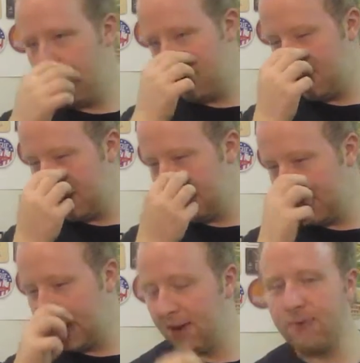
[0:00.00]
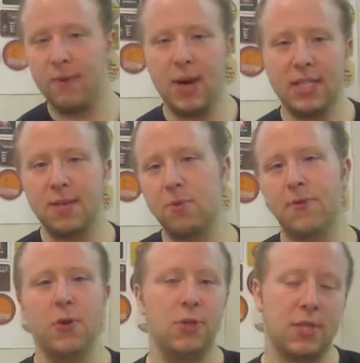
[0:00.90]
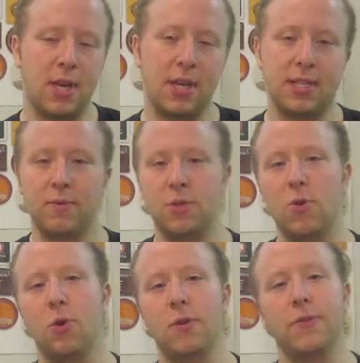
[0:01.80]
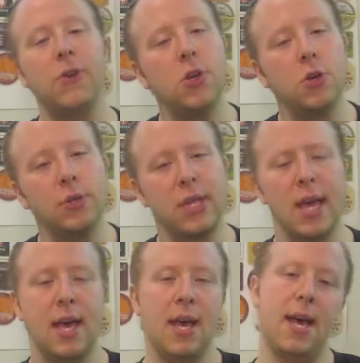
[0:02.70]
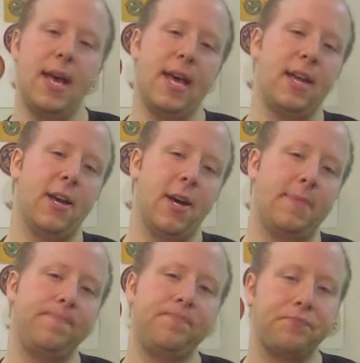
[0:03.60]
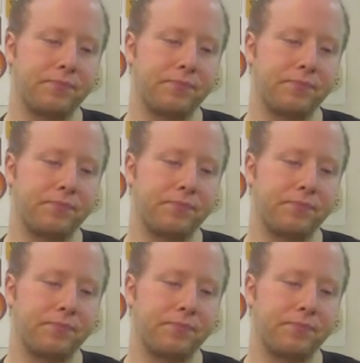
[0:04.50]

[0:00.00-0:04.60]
And I read some reviews on it because I was so confused, and a